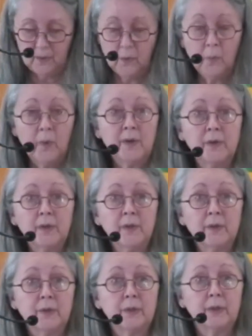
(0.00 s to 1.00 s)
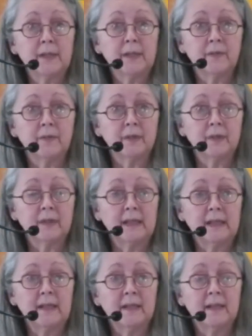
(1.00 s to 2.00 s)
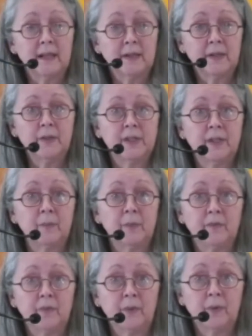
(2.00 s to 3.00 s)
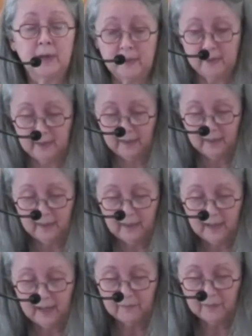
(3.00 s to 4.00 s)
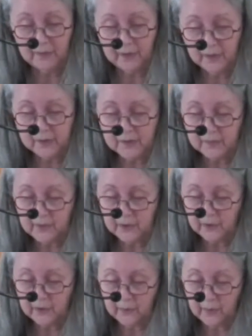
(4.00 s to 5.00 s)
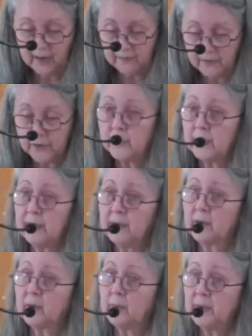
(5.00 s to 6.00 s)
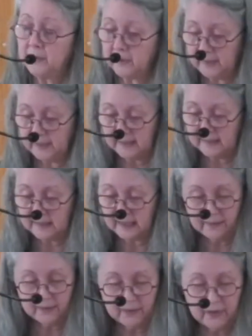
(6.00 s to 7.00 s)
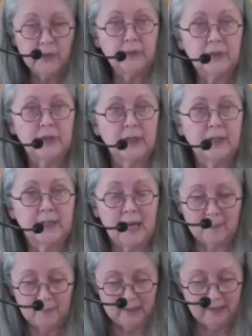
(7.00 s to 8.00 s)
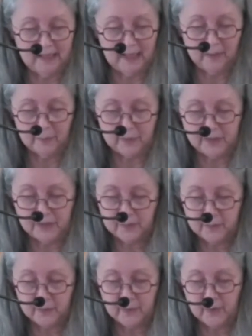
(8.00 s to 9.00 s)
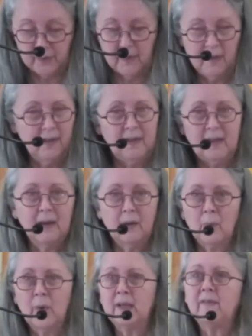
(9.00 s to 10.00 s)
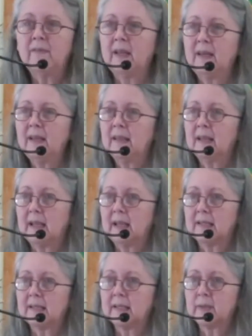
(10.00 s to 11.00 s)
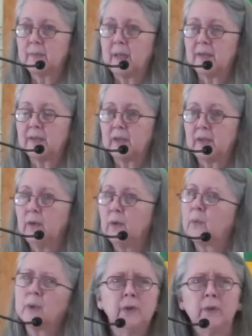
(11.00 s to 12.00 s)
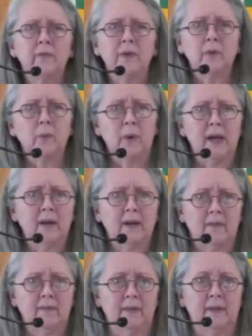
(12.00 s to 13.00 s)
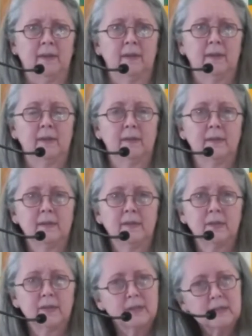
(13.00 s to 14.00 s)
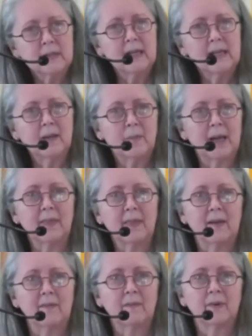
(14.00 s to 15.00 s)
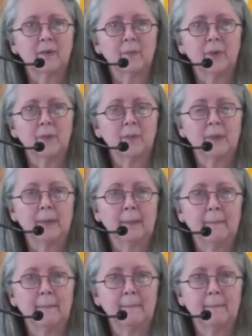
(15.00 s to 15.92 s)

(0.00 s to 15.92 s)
What are you doing differently than you did before? And for those of you who have joined the community since UUG adopted the eighth principle, what, if anything, has this meant to you? Were you even aware of it? So just think about that for a moment.